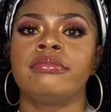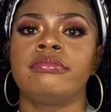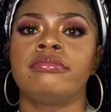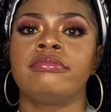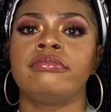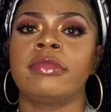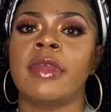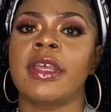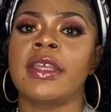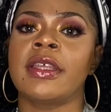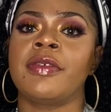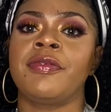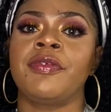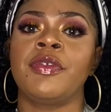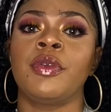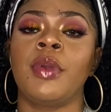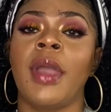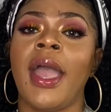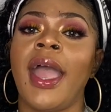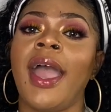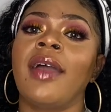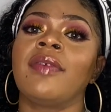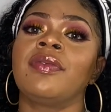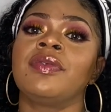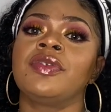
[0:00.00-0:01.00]
If you
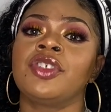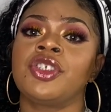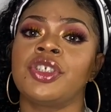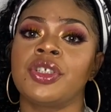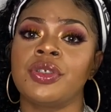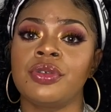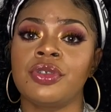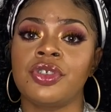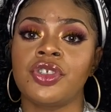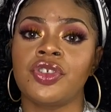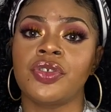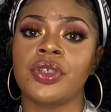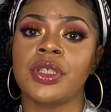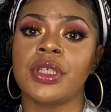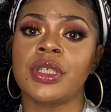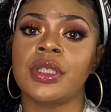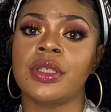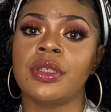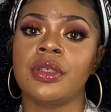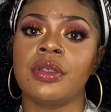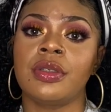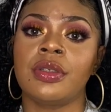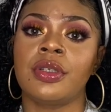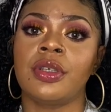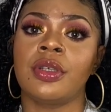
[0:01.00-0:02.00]
have
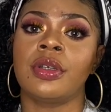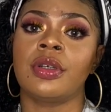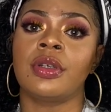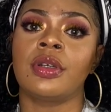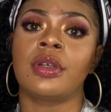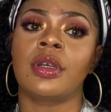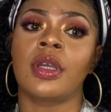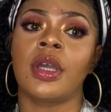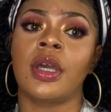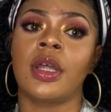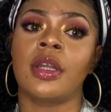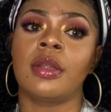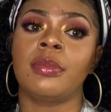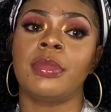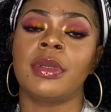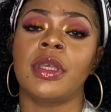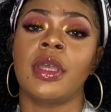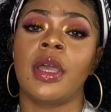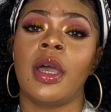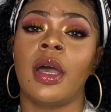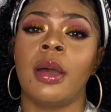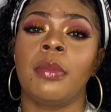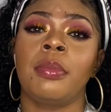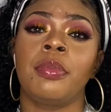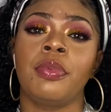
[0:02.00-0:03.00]
children, you're gonna be
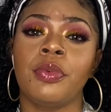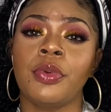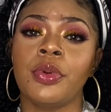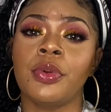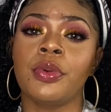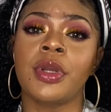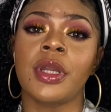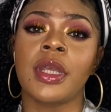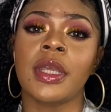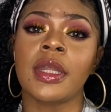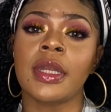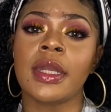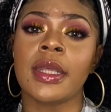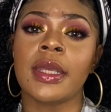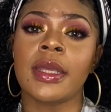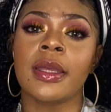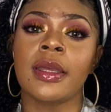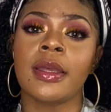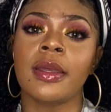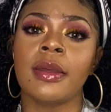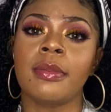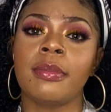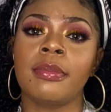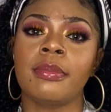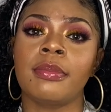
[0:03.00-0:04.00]
uprooting
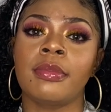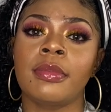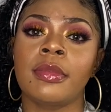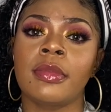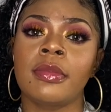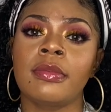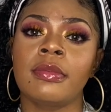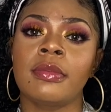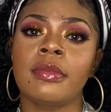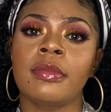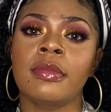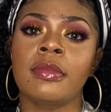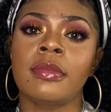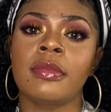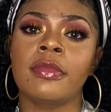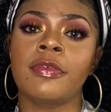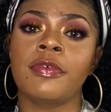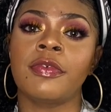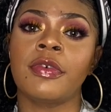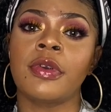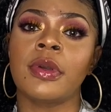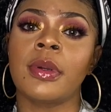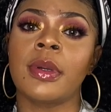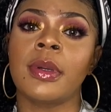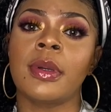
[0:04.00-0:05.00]
them
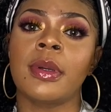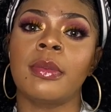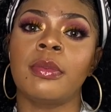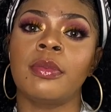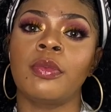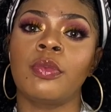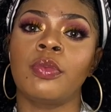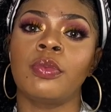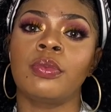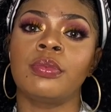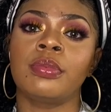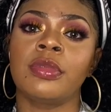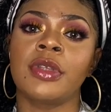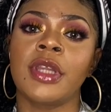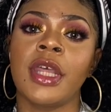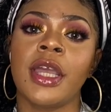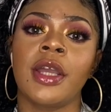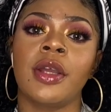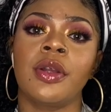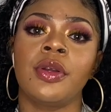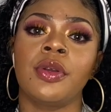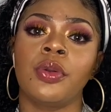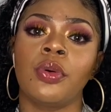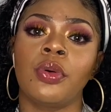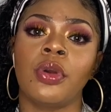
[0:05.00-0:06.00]
from
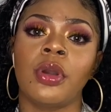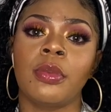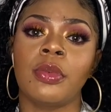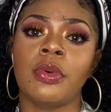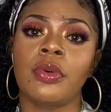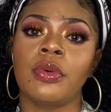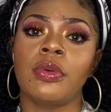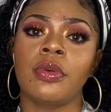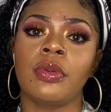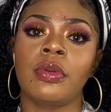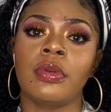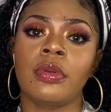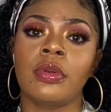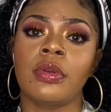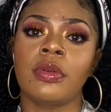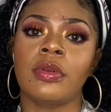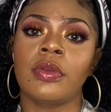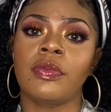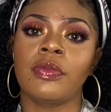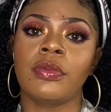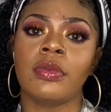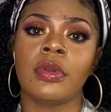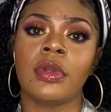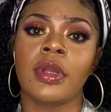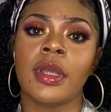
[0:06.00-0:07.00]
their normal
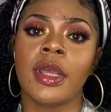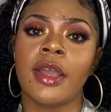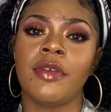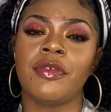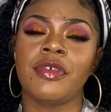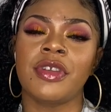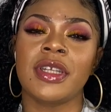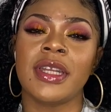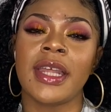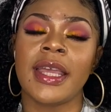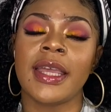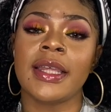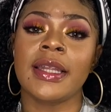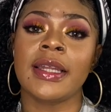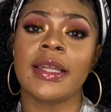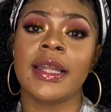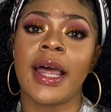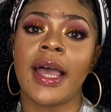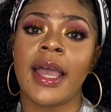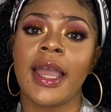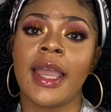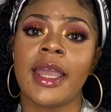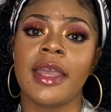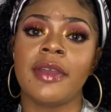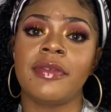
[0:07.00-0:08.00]
everyday
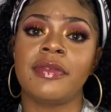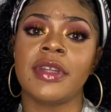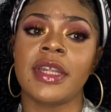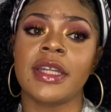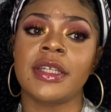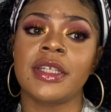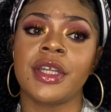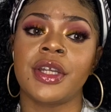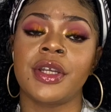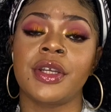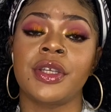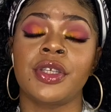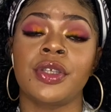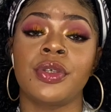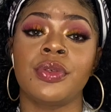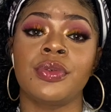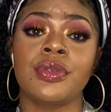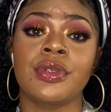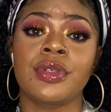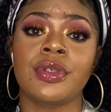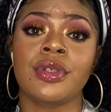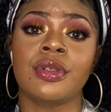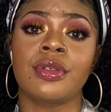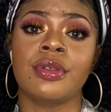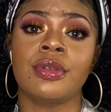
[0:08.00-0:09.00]
life that they're
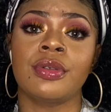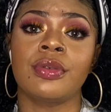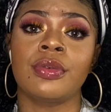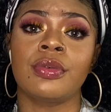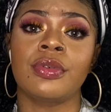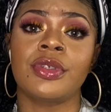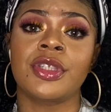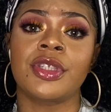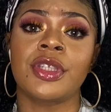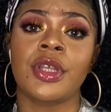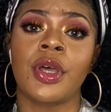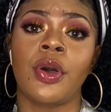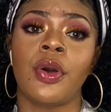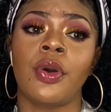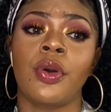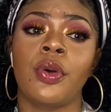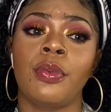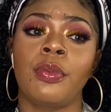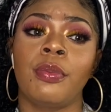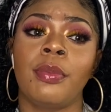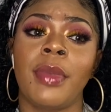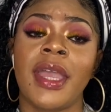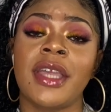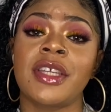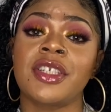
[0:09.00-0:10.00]
used to. So
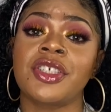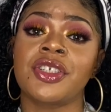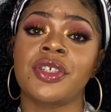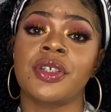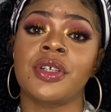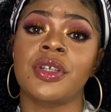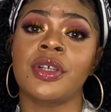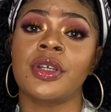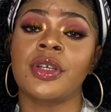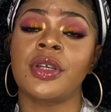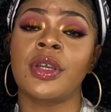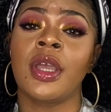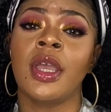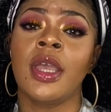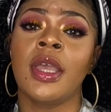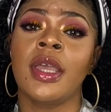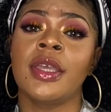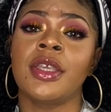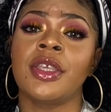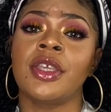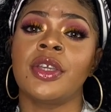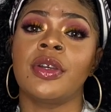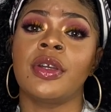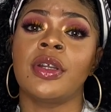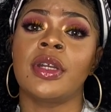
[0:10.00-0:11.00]
make sure
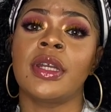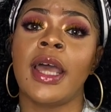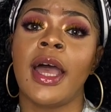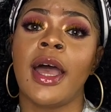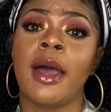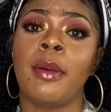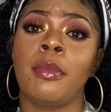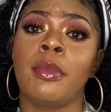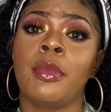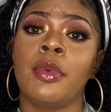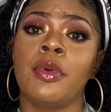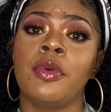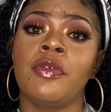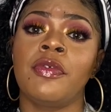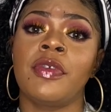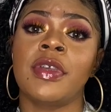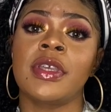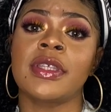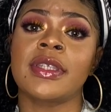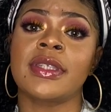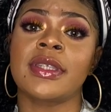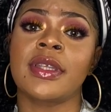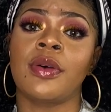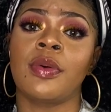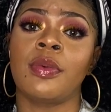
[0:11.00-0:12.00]
you're not moving
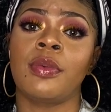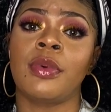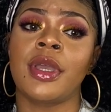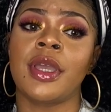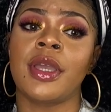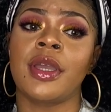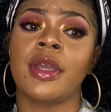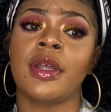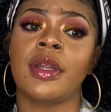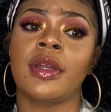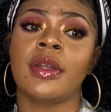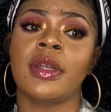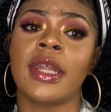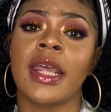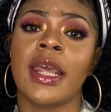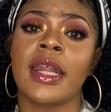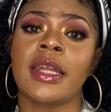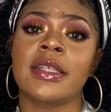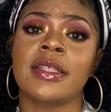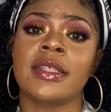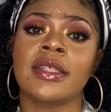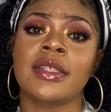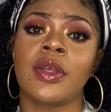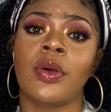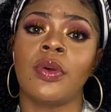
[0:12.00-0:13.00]
somewhere that
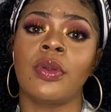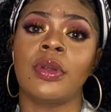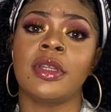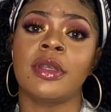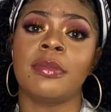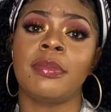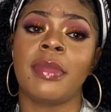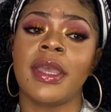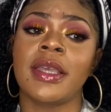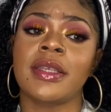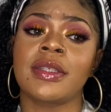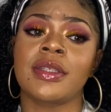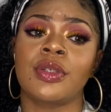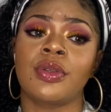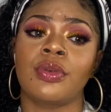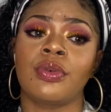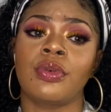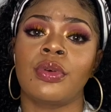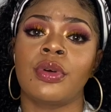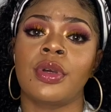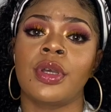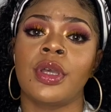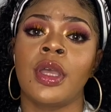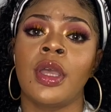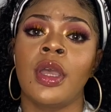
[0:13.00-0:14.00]
is solely based
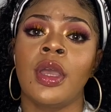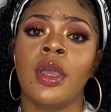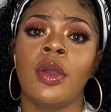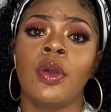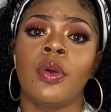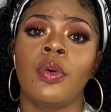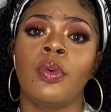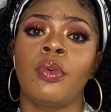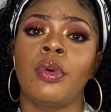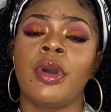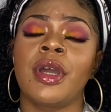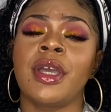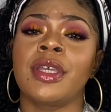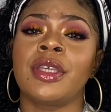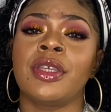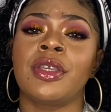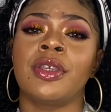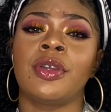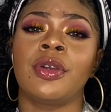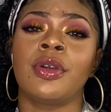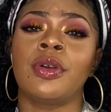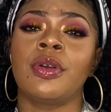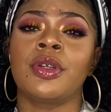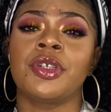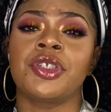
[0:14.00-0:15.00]
on what
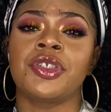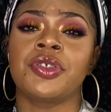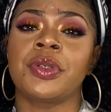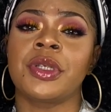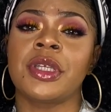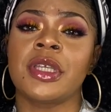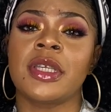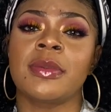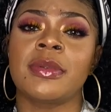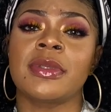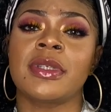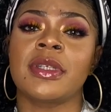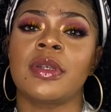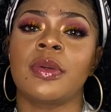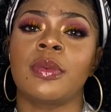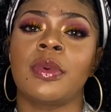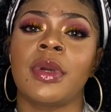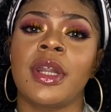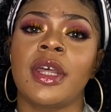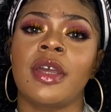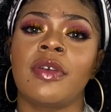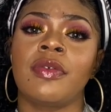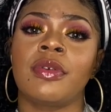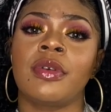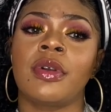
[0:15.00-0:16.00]
your dreams or
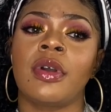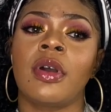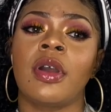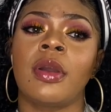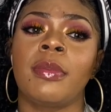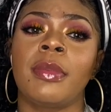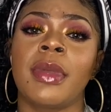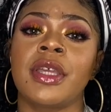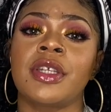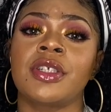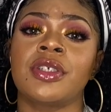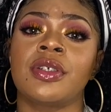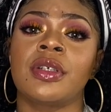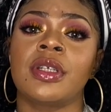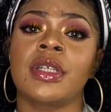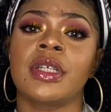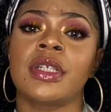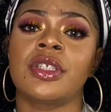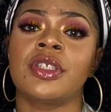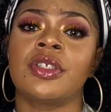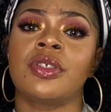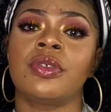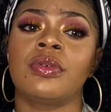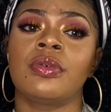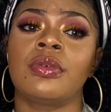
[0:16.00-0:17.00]
whatever are. Make sure
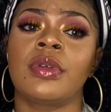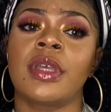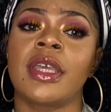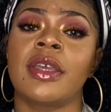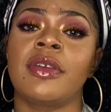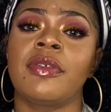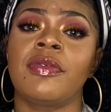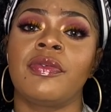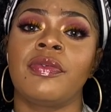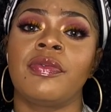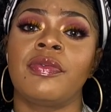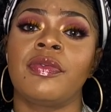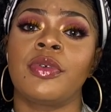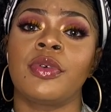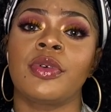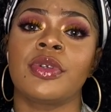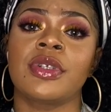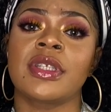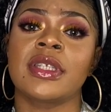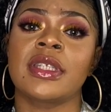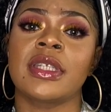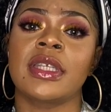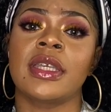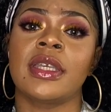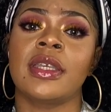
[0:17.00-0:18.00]
that you can
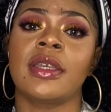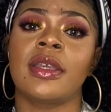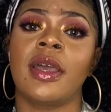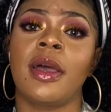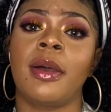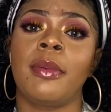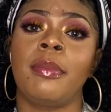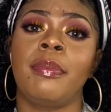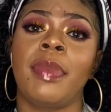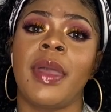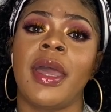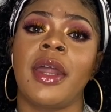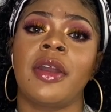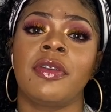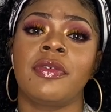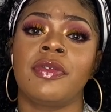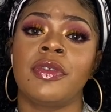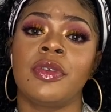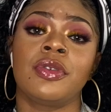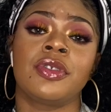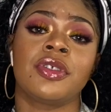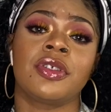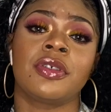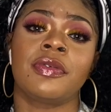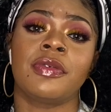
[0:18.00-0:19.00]
foresee a better
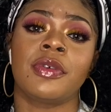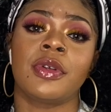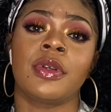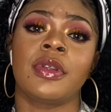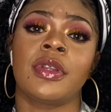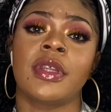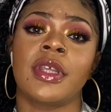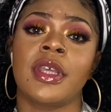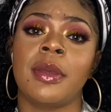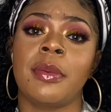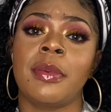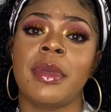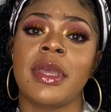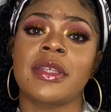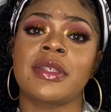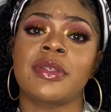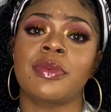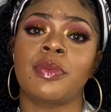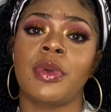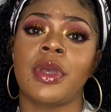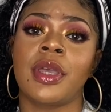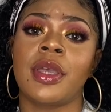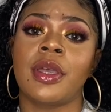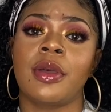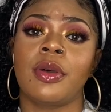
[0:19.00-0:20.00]
future for them as
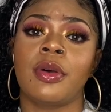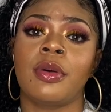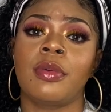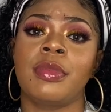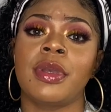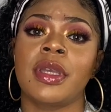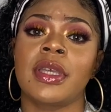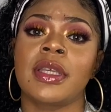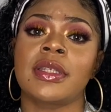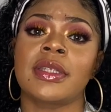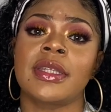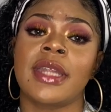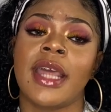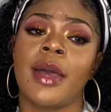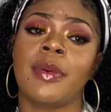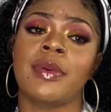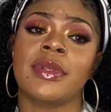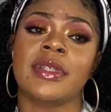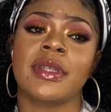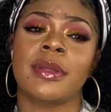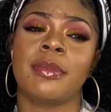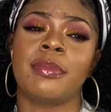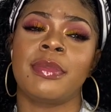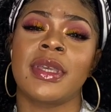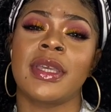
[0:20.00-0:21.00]
well, because that was
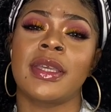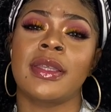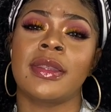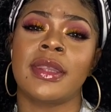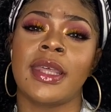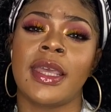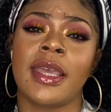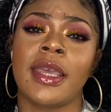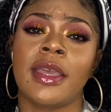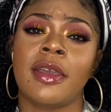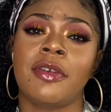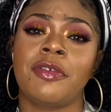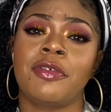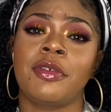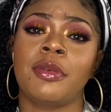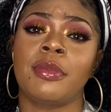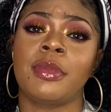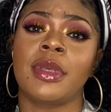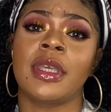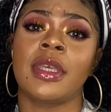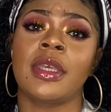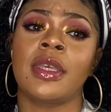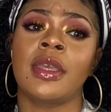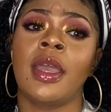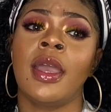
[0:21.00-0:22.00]
a big thing for
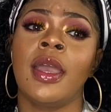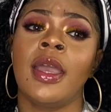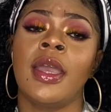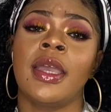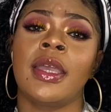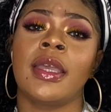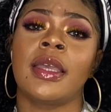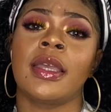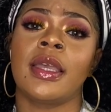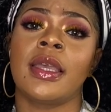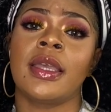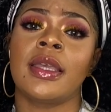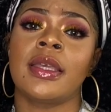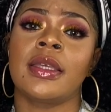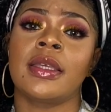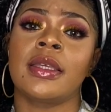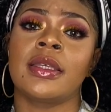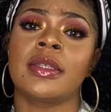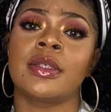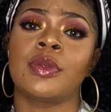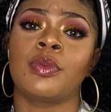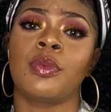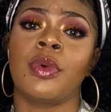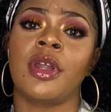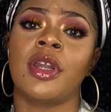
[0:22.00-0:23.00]
me,
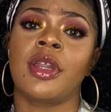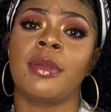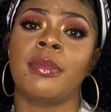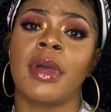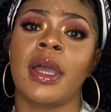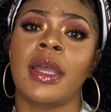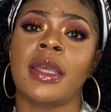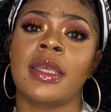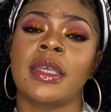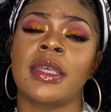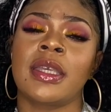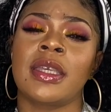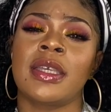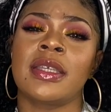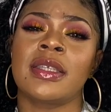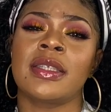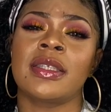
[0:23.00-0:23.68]
is wanting my kids